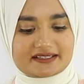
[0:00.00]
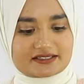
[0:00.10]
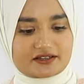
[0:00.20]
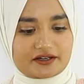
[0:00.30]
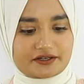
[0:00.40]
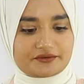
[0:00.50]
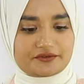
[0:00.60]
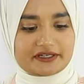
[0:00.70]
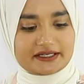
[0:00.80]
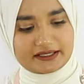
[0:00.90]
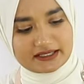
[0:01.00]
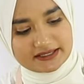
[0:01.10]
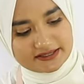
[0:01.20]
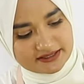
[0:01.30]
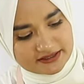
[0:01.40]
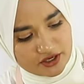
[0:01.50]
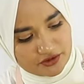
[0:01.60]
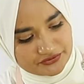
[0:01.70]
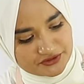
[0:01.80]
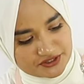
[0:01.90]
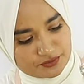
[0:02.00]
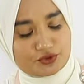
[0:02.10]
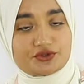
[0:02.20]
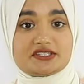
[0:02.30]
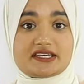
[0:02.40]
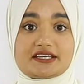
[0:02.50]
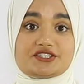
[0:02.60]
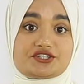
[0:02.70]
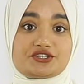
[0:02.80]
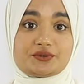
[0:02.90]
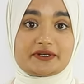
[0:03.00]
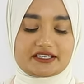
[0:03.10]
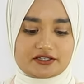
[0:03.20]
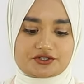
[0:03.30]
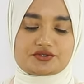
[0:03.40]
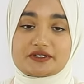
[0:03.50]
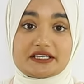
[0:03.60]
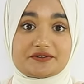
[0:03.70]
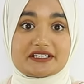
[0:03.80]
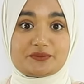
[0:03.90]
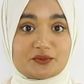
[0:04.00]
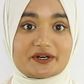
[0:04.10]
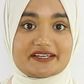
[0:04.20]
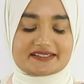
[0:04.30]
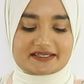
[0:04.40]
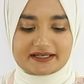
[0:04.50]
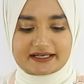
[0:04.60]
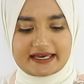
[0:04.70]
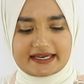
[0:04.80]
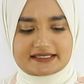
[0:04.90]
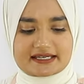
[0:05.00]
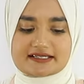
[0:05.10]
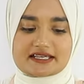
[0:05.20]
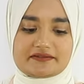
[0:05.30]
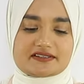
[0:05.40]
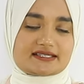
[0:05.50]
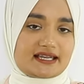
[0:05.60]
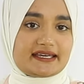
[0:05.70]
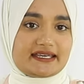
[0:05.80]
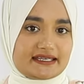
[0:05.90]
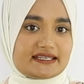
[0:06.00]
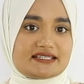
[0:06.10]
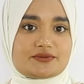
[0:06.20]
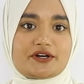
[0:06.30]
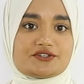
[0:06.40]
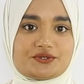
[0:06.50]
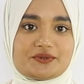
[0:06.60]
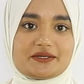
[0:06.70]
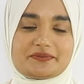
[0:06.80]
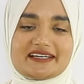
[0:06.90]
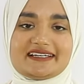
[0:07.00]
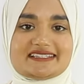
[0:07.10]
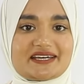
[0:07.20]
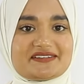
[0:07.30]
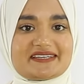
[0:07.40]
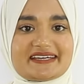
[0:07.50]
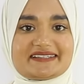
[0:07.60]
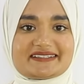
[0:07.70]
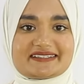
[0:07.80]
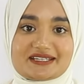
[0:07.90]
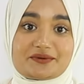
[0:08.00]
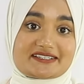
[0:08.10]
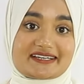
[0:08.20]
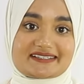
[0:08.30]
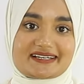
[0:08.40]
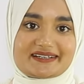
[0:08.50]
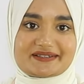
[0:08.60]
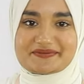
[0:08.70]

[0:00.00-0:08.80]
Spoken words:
It's got a really nice, soft, smooth texture to it. It looks really moist. It does have a slight eggy smell to it, but let's have a taste and see what it tastes like.